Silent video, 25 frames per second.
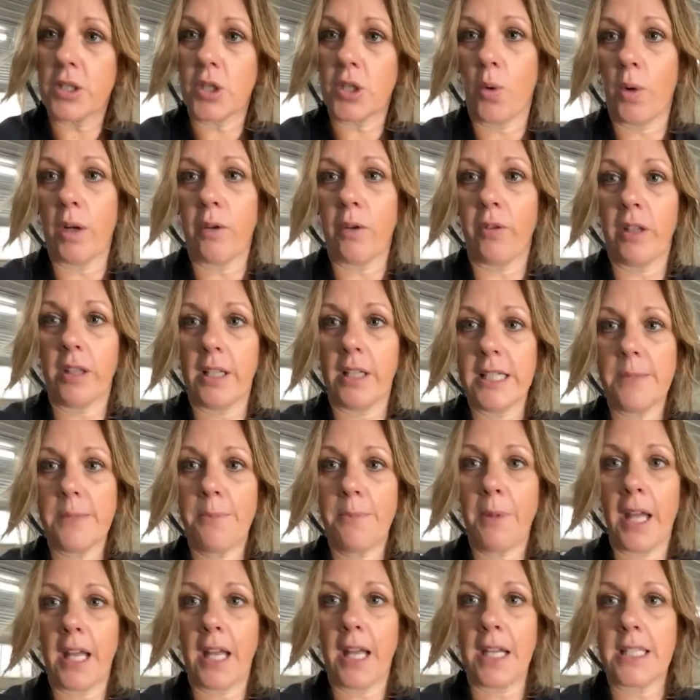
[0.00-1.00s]
So it really
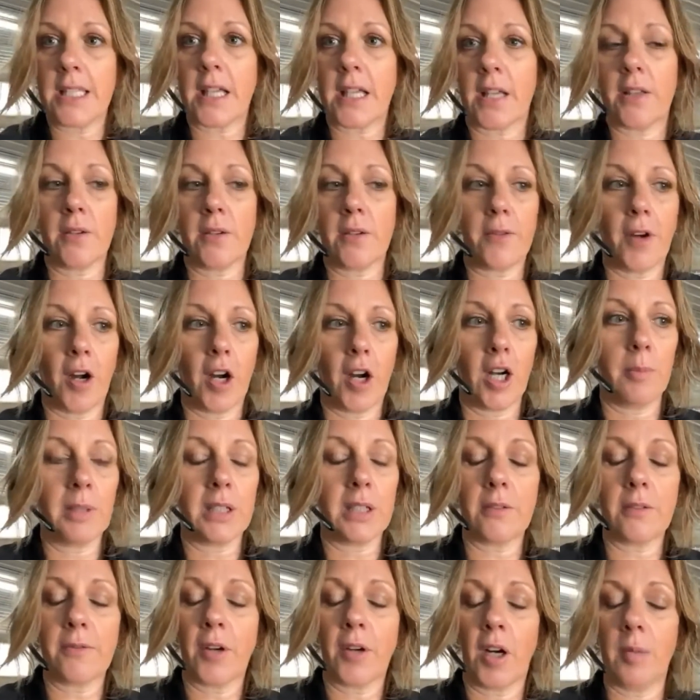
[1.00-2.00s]
depends on the farm
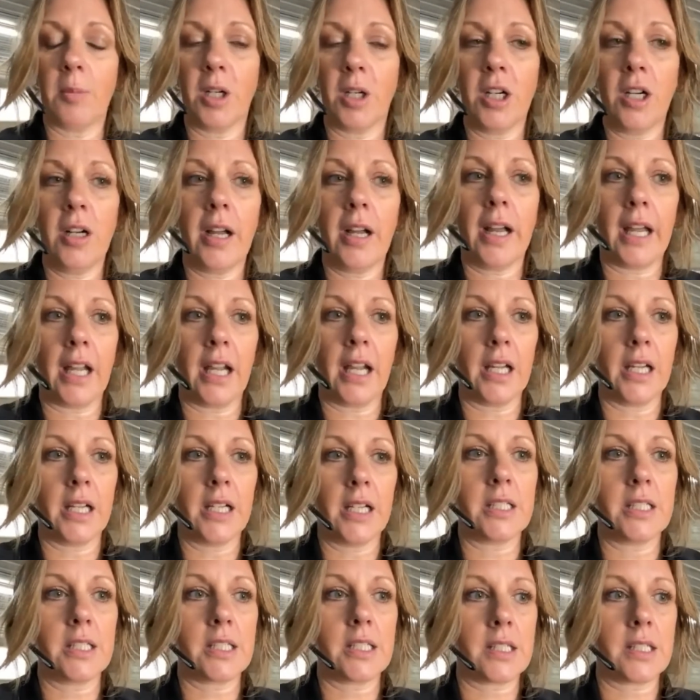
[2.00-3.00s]
and the farmer
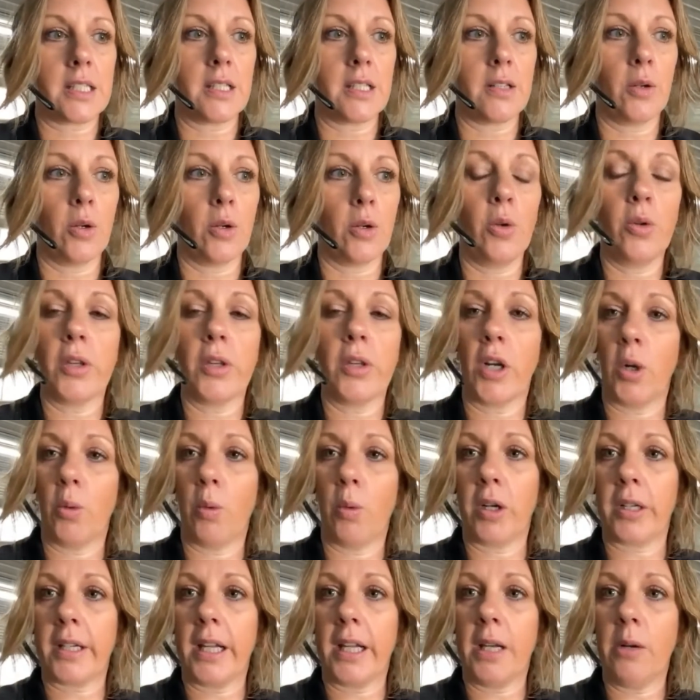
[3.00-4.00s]
and who they're
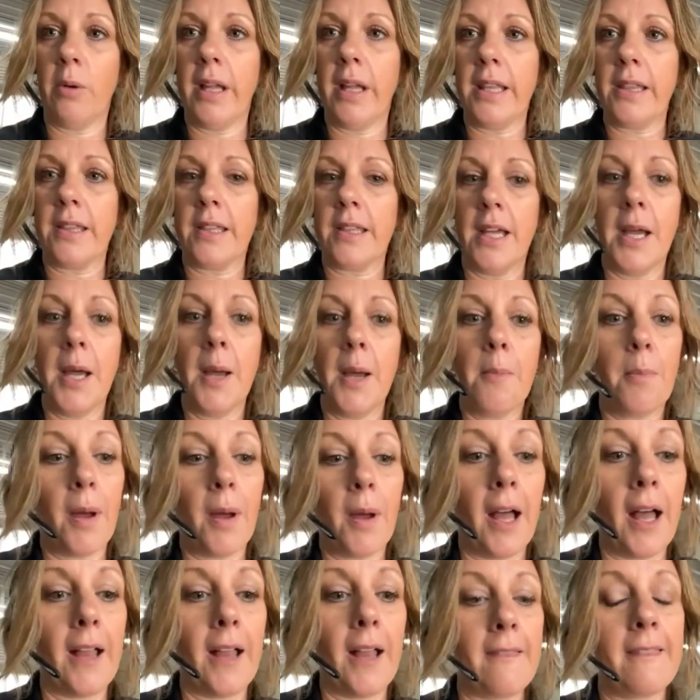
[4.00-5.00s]
working with.
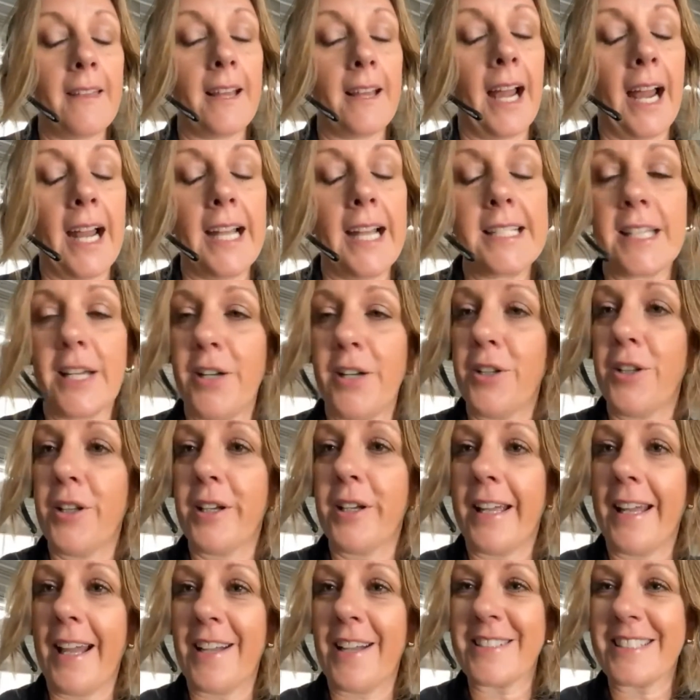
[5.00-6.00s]
But the guys that you're
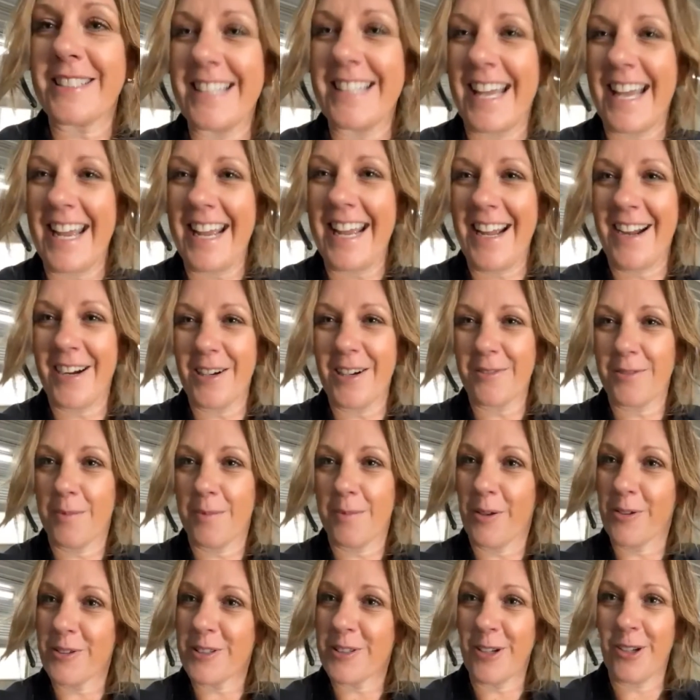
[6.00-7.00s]
looking at today are
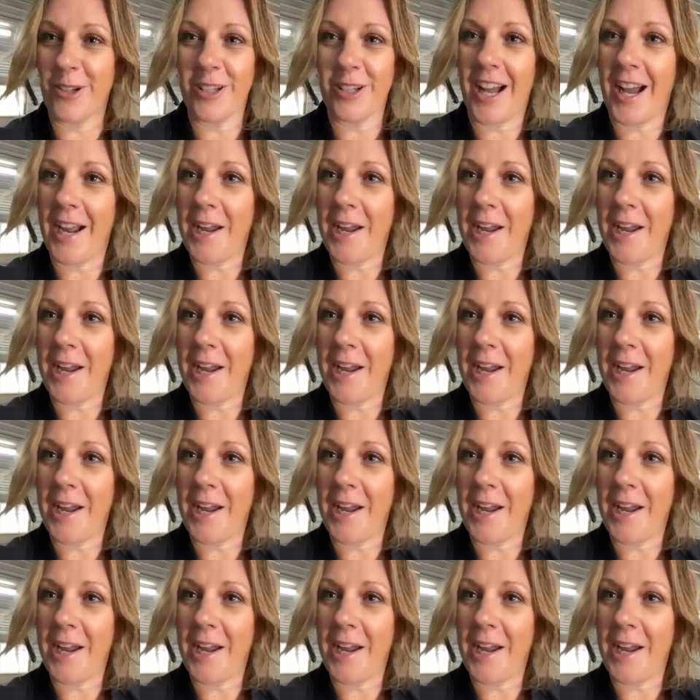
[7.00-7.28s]
from Osceola,